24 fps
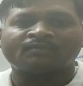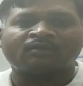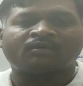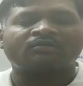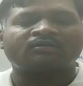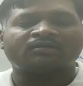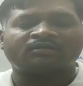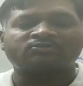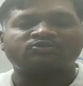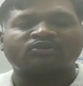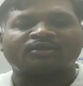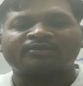or
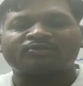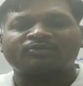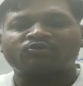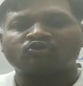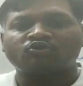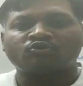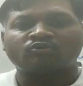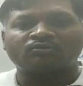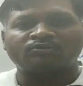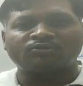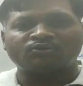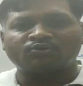sorry,
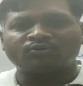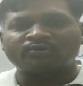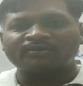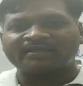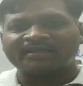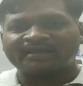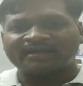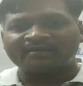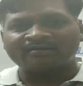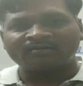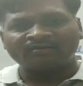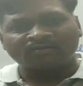
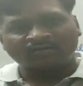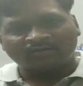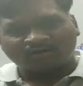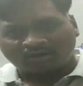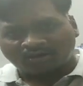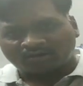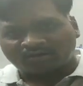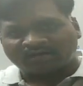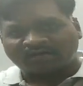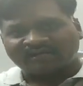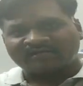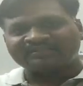urea
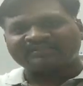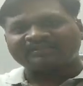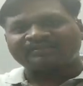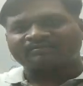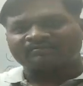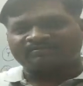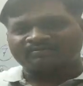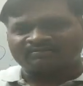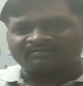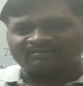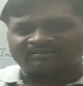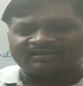or other
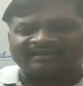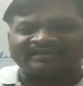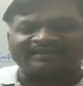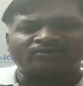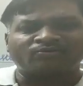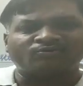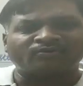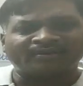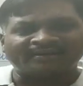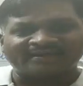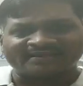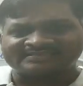like
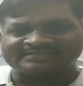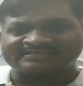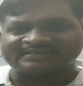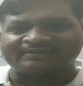uric